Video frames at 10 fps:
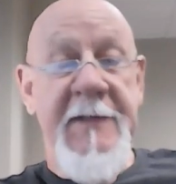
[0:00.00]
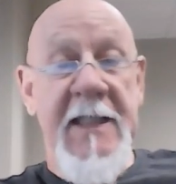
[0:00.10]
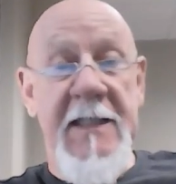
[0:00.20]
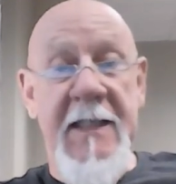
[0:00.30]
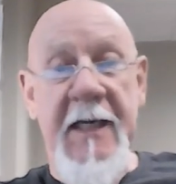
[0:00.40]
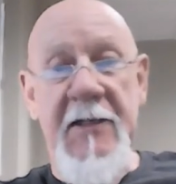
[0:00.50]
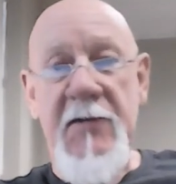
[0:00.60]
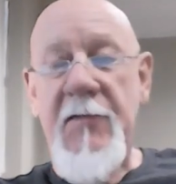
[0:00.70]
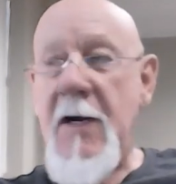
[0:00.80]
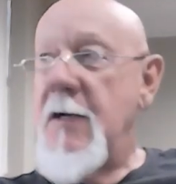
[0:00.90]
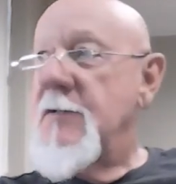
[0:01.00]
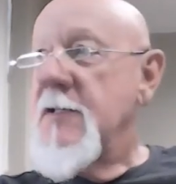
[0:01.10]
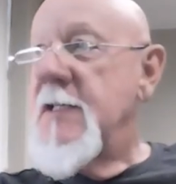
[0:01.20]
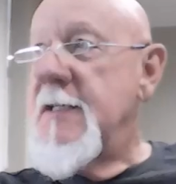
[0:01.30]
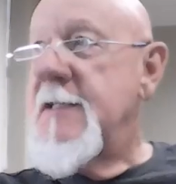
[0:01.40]
States of
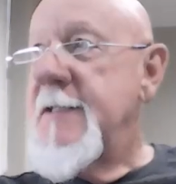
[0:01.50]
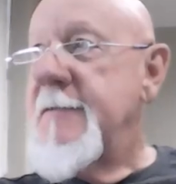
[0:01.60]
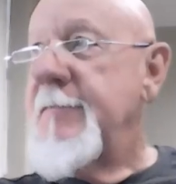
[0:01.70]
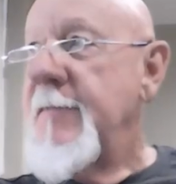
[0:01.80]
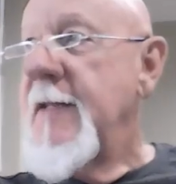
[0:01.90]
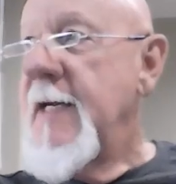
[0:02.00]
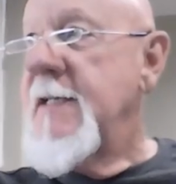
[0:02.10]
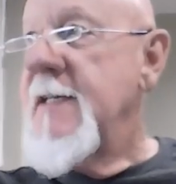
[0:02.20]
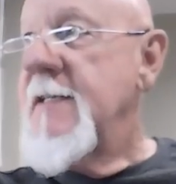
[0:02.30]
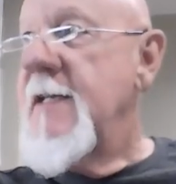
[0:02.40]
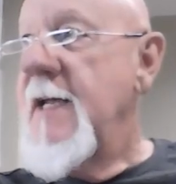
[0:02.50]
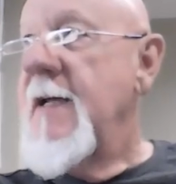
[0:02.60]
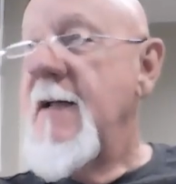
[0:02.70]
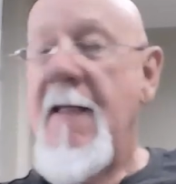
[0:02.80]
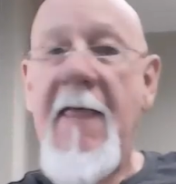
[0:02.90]
consciousness. As I
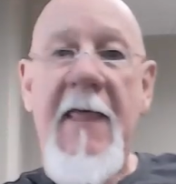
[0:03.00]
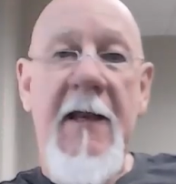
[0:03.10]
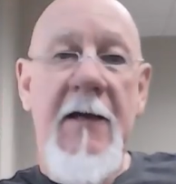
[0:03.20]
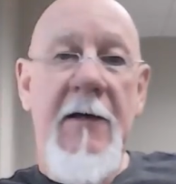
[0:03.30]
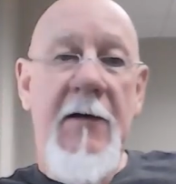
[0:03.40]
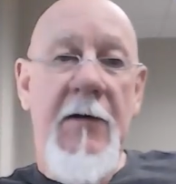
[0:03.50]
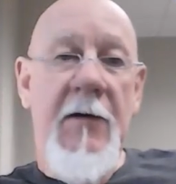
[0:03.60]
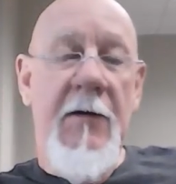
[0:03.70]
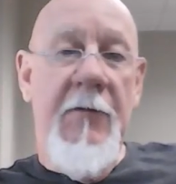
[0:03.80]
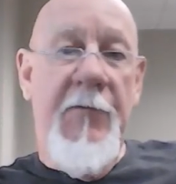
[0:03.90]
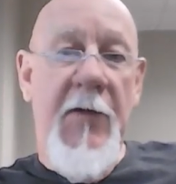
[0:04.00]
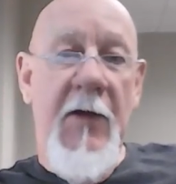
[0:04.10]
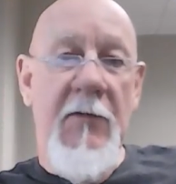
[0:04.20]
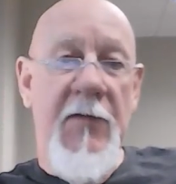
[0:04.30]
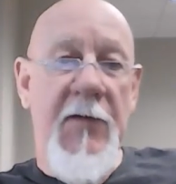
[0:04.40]
say, for
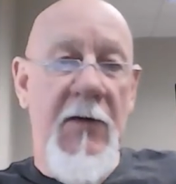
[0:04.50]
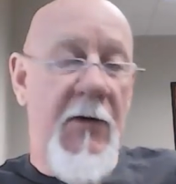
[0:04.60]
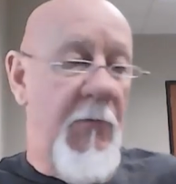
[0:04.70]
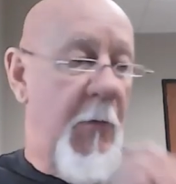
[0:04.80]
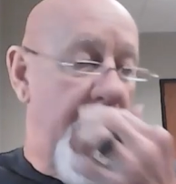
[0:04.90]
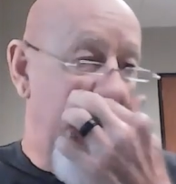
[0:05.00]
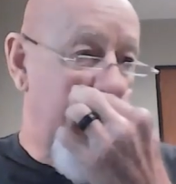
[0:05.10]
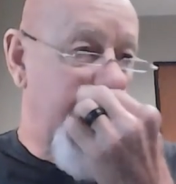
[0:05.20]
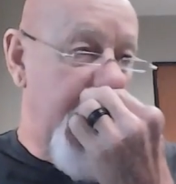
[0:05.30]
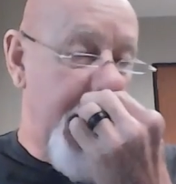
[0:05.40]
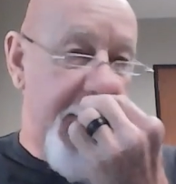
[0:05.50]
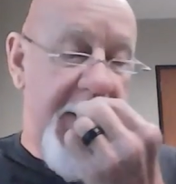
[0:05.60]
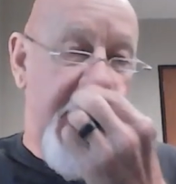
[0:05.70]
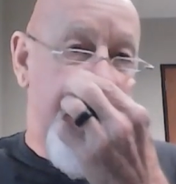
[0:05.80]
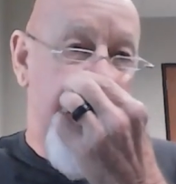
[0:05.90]
those of you who will be in attendance
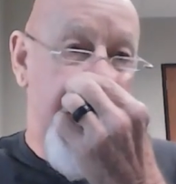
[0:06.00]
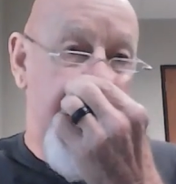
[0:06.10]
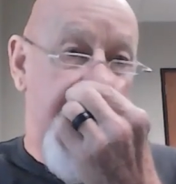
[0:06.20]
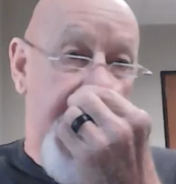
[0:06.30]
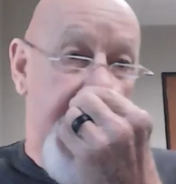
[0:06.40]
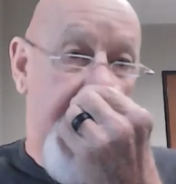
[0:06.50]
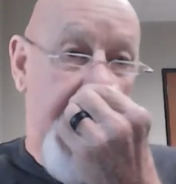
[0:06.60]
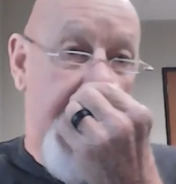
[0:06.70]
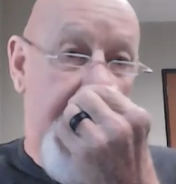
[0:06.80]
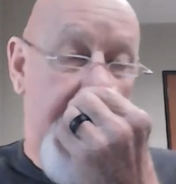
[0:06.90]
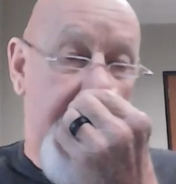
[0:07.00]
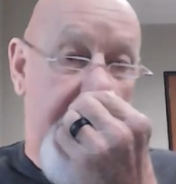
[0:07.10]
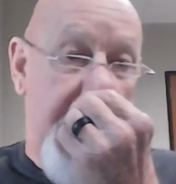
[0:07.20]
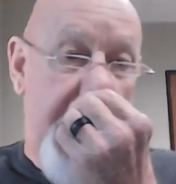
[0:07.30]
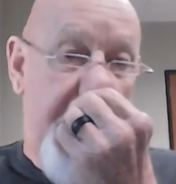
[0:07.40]
next Tuesday,
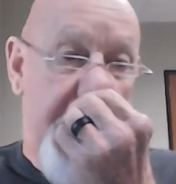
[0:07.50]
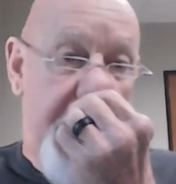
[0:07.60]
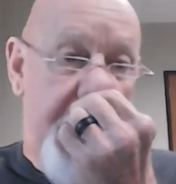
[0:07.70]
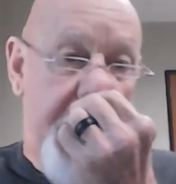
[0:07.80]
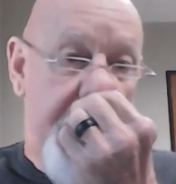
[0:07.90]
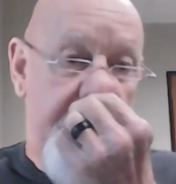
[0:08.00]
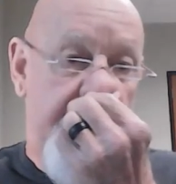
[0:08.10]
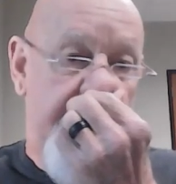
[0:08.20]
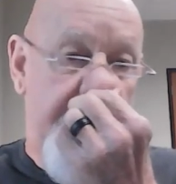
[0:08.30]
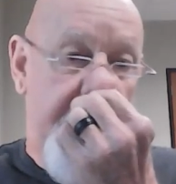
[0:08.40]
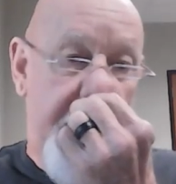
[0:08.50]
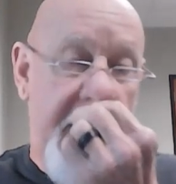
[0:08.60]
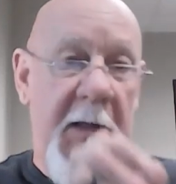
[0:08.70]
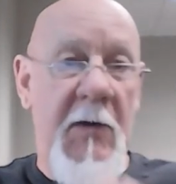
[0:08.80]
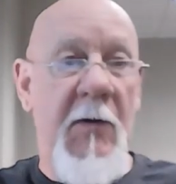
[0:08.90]
uh,
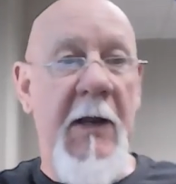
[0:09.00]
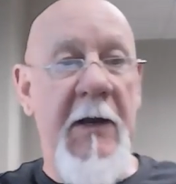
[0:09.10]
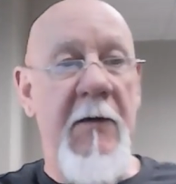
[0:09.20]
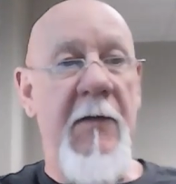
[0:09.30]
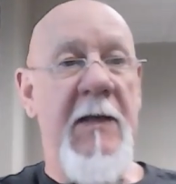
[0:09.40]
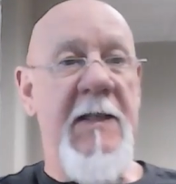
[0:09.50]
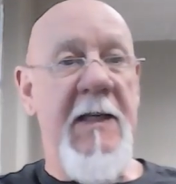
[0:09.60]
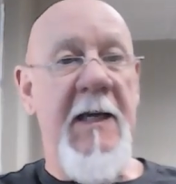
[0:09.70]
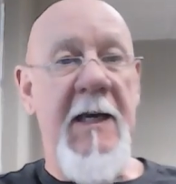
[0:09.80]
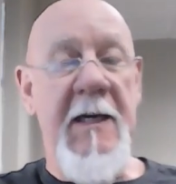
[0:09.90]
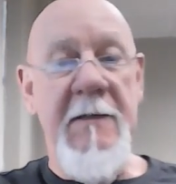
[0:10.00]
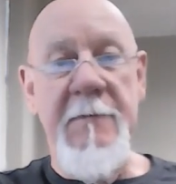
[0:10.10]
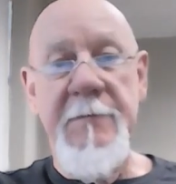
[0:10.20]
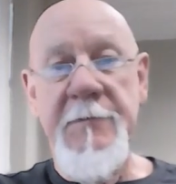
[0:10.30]
you'll hear this again,